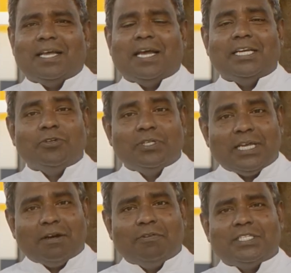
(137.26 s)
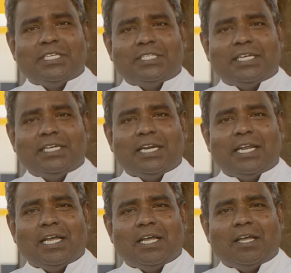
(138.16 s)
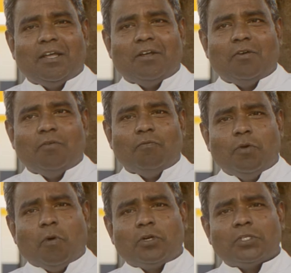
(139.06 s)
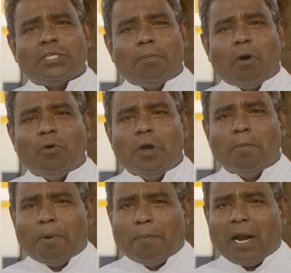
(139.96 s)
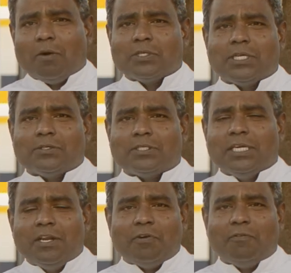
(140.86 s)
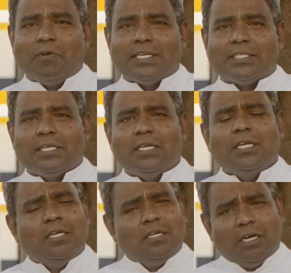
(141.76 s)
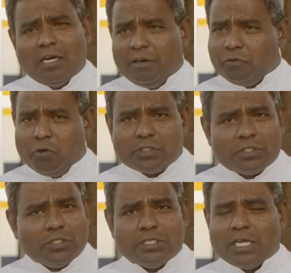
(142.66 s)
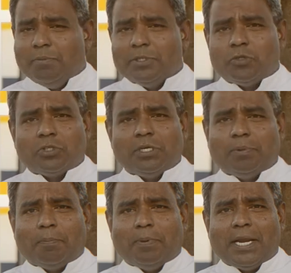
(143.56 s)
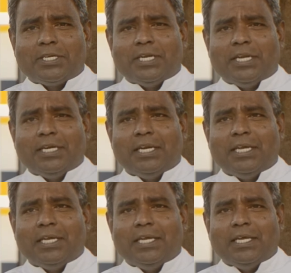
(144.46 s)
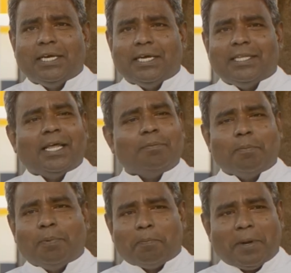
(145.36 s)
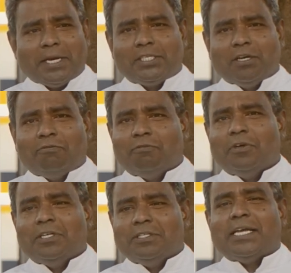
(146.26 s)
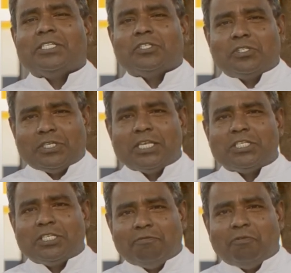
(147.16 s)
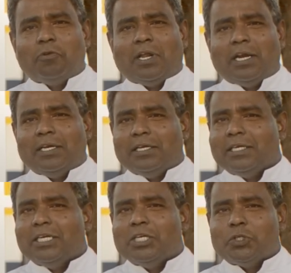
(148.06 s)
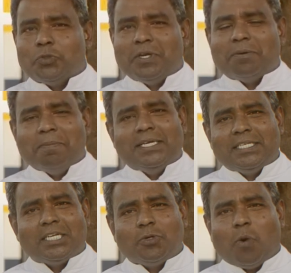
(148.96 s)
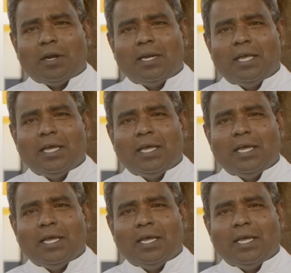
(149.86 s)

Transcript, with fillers: and during this Advent season, we want to somehow prepare ourselves in different ways. Of course, there will be social preparation, there will be preparation of nice tasty food and sweetmeats and so on.